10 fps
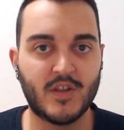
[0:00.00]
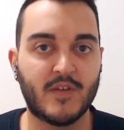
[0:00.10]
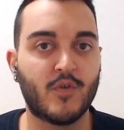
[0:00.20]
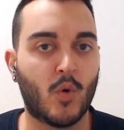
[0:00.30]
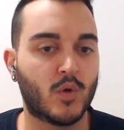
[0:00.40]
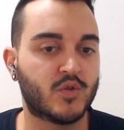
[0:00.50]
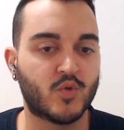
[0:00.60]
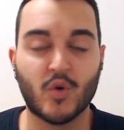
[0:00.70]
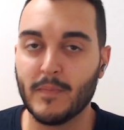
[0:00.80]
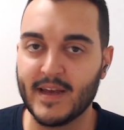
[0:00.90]
If you want to
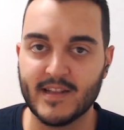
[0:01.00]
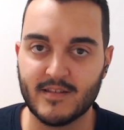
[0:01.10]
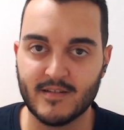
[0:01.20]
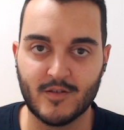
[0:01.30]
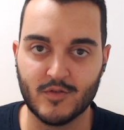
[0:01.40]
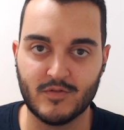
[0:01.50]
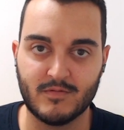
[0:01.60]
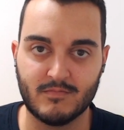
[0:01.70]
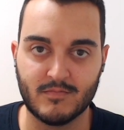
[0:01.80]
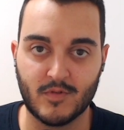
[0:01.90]
comment
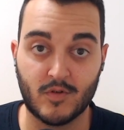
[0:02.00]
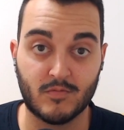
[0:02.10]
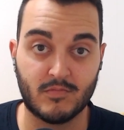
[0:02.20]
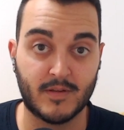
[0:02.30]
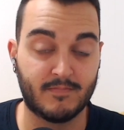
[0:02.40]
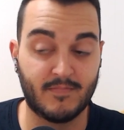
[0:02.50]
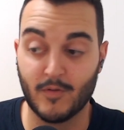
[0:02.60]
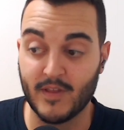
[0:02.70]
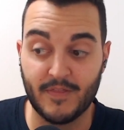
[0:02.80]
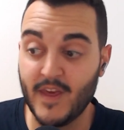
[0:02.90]
on
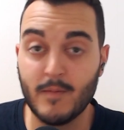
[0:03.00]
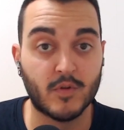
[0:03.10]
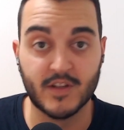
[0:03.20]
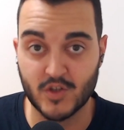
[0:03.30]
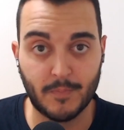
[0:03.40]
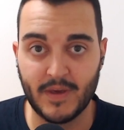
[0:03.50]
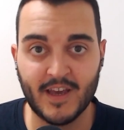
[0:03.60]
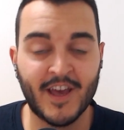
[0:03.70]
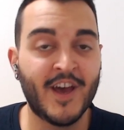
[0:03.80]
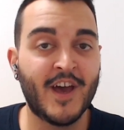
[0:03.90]
the theme, on the topic,